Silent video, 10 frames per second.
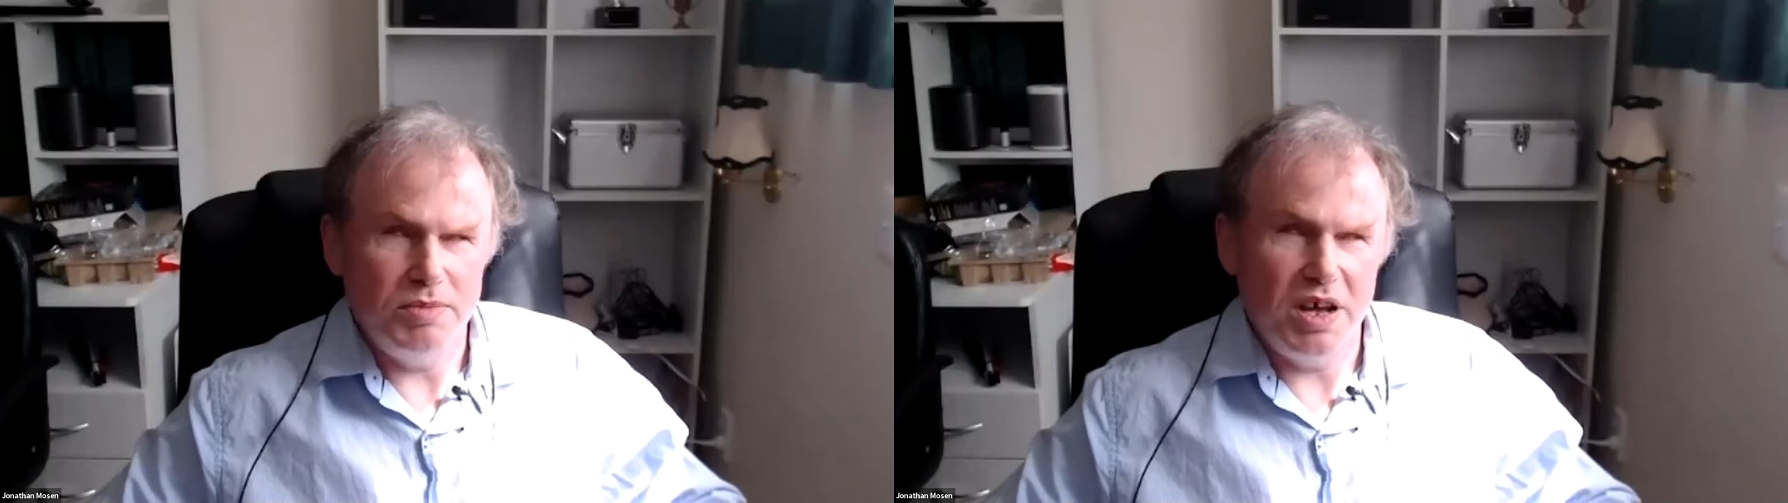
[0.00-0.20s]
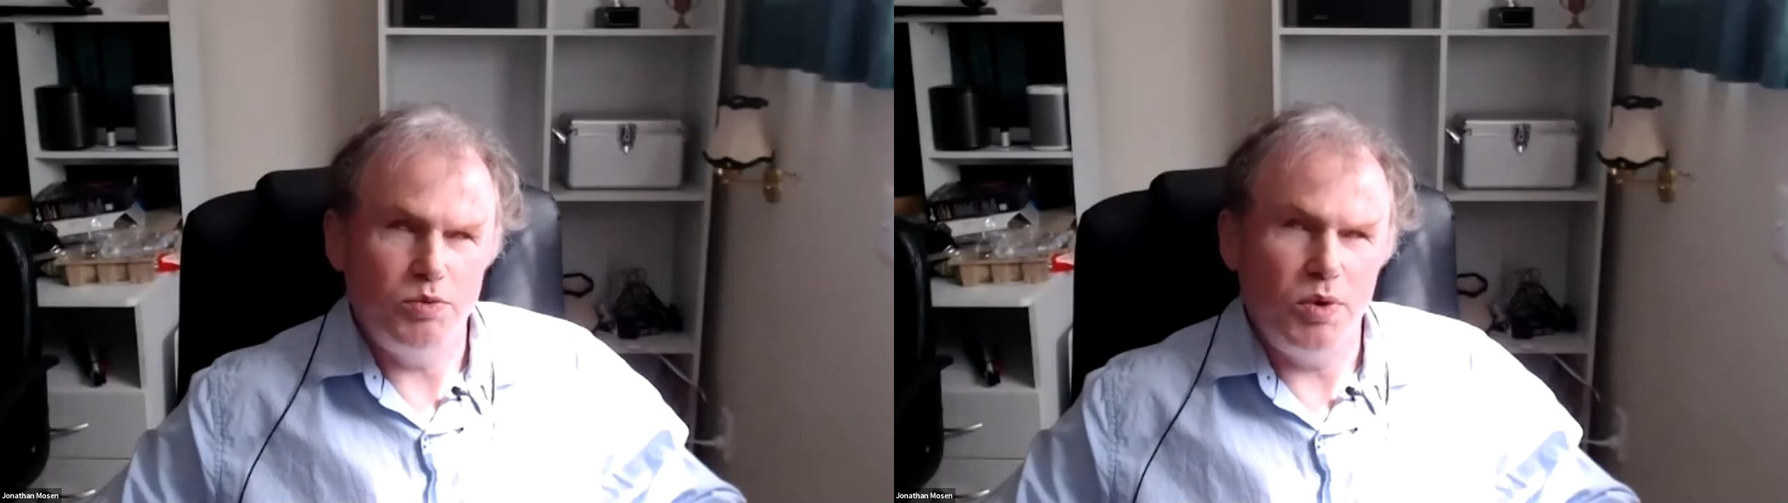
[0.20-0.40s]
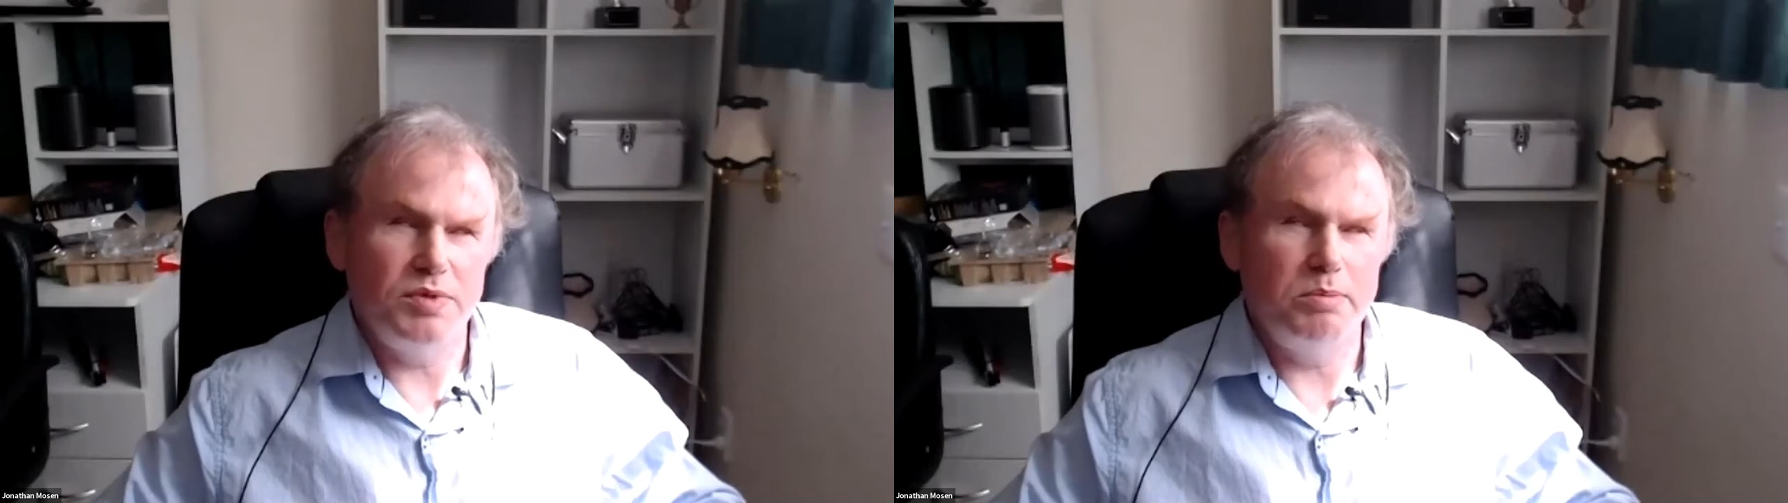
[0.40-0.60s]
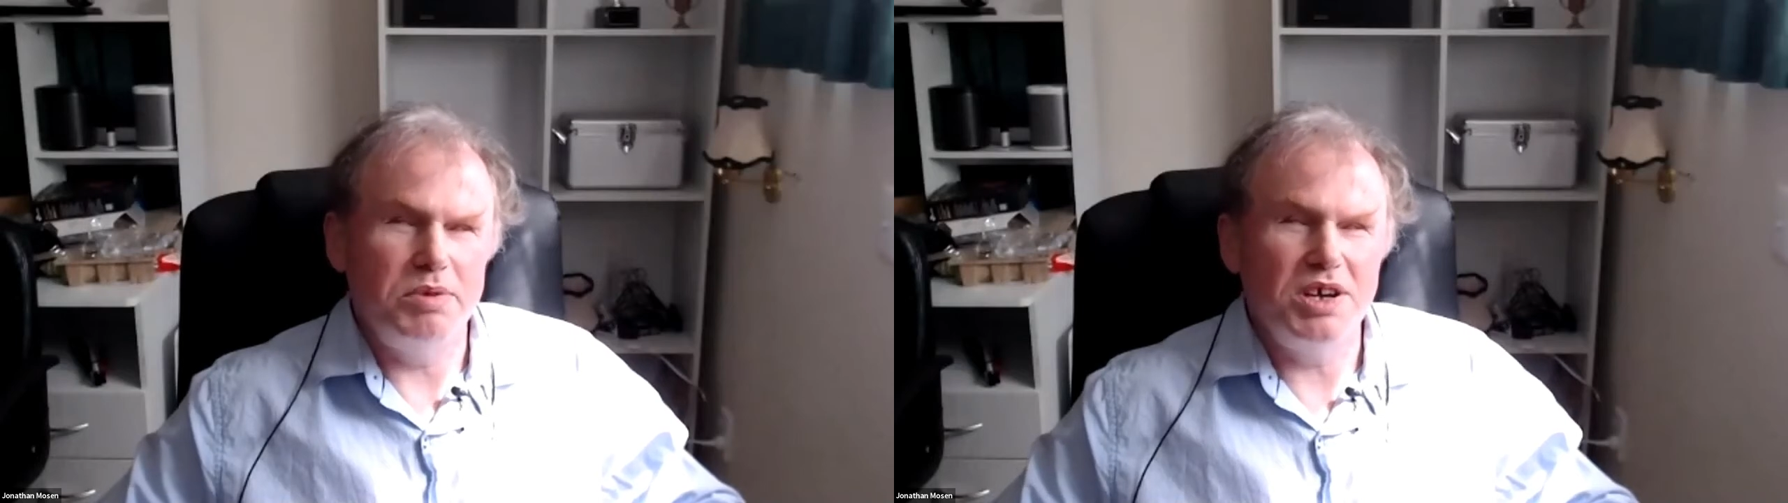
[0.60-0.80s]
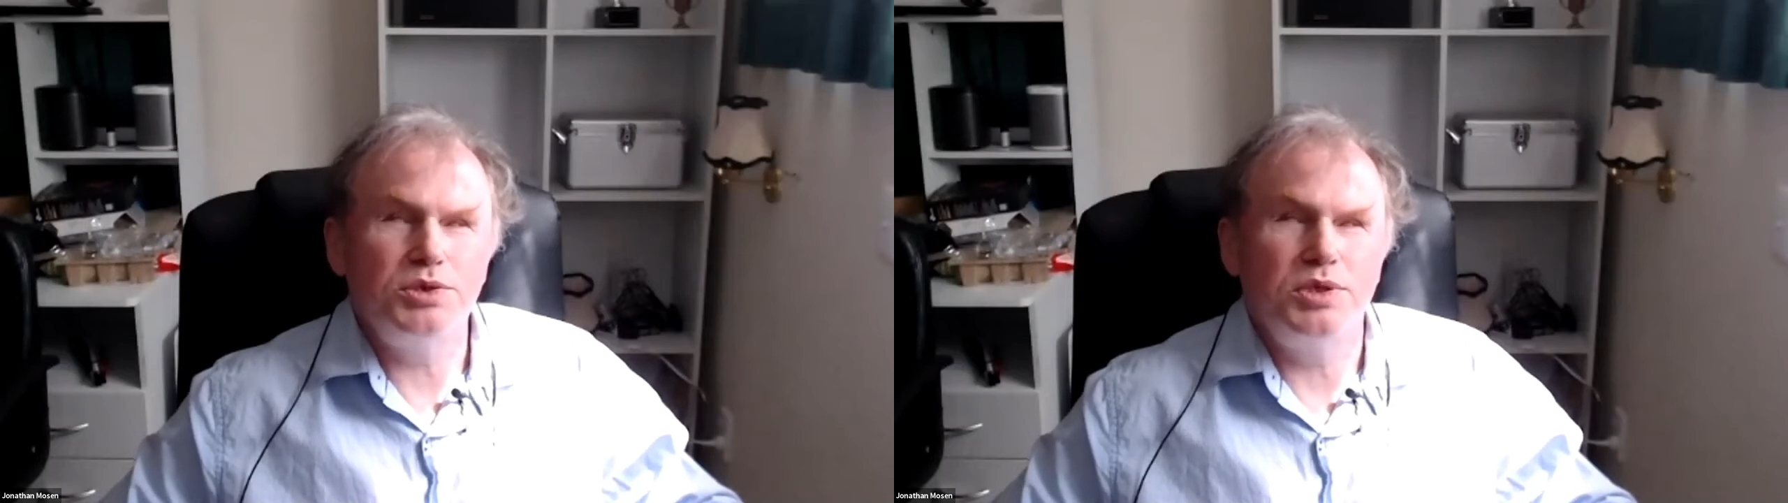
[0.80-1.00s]
And one of the
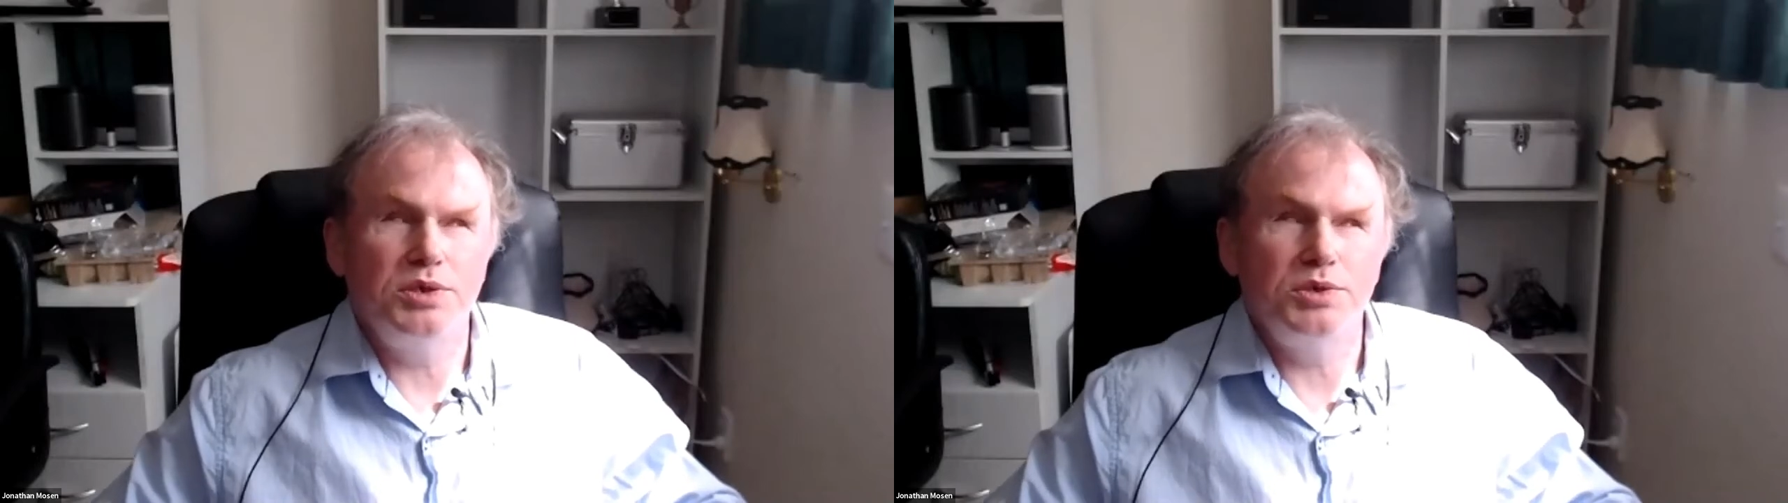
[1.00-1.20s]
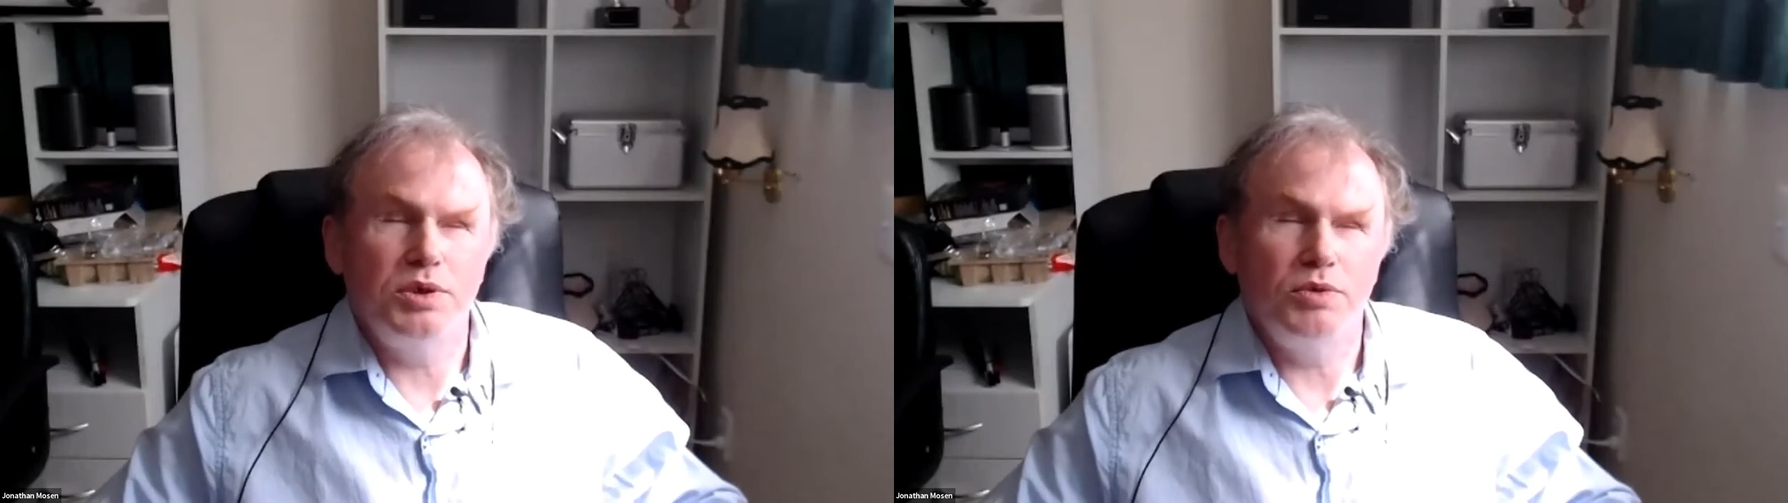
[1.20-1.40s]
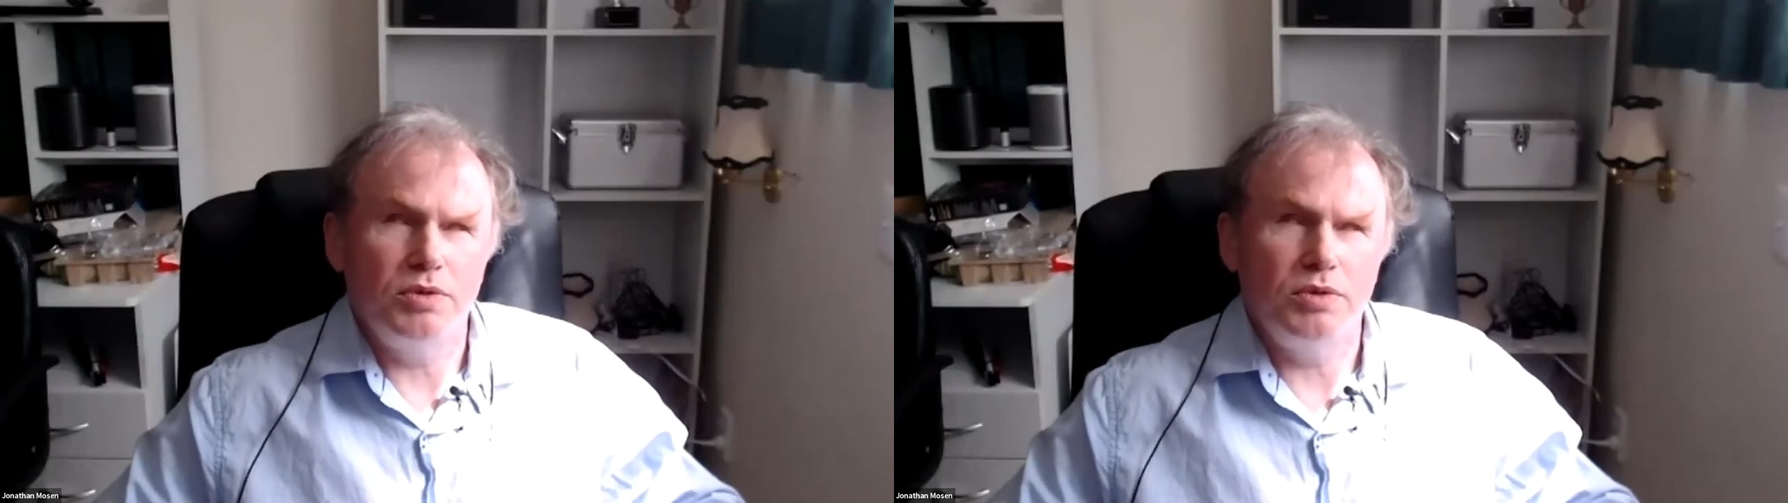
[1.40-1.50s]
biggest things that